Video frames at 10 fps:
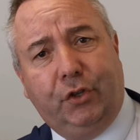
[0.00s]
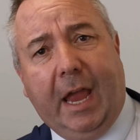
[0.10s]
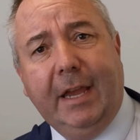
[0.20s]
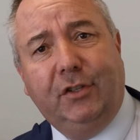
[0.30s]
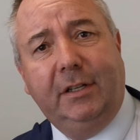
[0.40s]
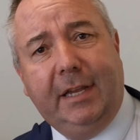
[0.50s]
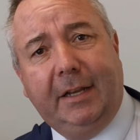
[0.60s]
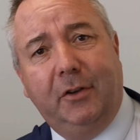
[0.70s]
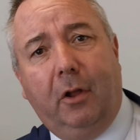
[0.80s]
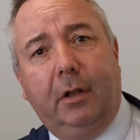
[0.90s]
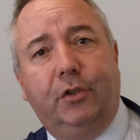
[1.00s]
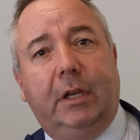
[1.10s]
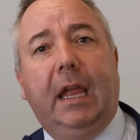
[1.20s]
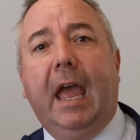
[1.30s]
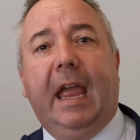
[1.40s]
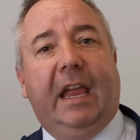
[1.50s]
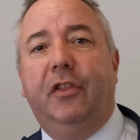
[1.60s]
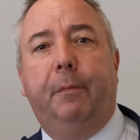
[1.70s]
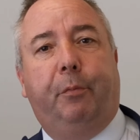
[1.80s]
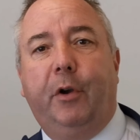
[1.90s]
changing technology
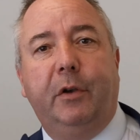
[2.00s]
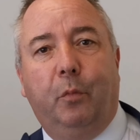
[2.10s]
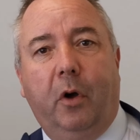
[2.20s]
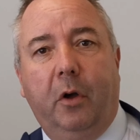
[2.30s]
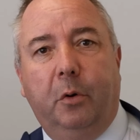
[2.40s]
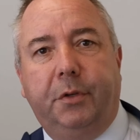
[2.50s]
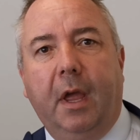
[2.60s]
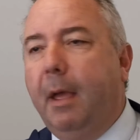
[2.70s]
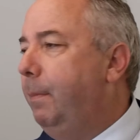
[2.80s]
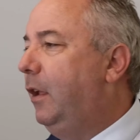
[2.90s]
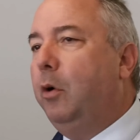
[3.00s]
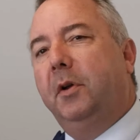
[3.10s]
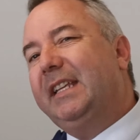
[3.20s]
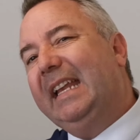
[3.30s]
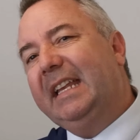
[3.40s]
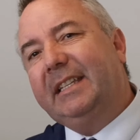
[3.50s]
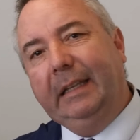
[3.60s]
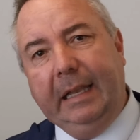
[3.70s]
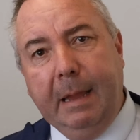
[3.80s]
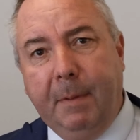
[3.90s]
in the print world because it is
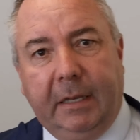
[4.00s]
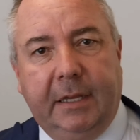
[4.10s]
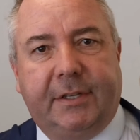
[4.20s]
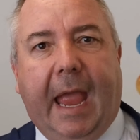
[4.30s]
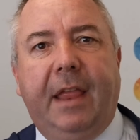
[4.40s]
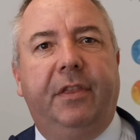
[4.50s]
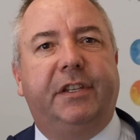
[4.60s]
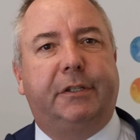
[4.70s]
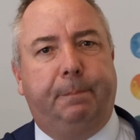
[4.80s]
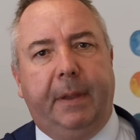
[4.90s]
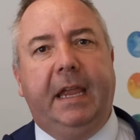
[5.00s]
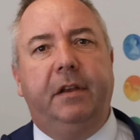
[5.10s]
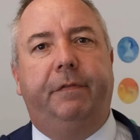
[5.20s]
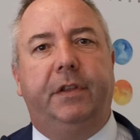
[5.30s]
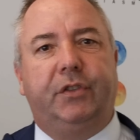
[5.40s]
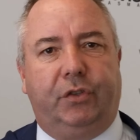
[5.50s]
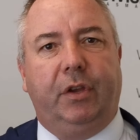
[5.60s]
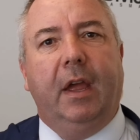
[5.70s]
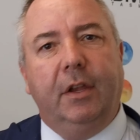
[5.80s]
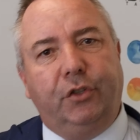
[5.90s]
limitless, and the speed of this
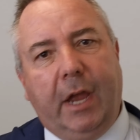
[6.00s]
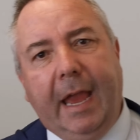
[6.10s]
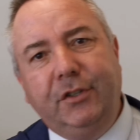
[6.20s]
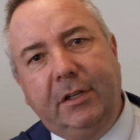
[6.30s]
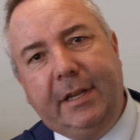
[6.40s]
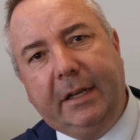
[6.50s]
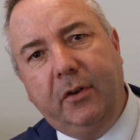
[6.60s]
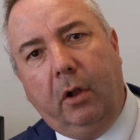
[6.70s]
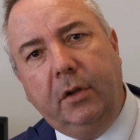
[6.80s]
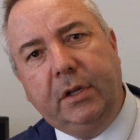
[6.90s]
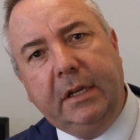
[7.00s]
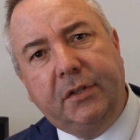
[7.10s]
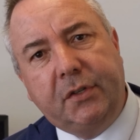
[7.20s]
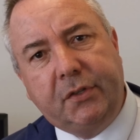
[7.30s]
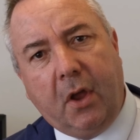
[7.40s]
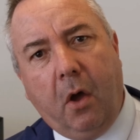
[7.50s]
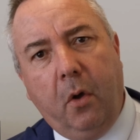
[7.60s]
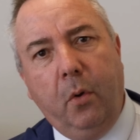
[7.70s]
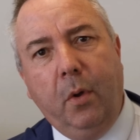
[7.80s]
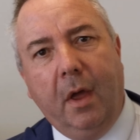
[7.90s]
changing technology is
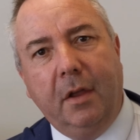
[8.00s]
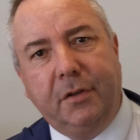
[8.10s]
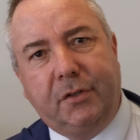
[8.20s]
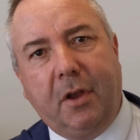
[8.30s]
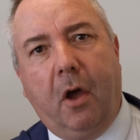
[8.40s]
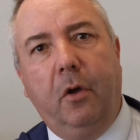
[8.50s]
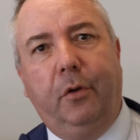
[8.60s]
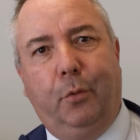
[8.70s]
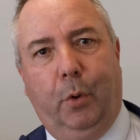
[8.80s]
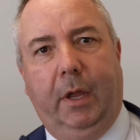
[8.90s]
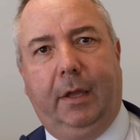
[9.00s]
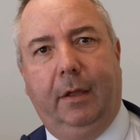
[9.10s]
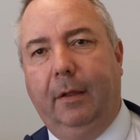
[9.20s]
so quick.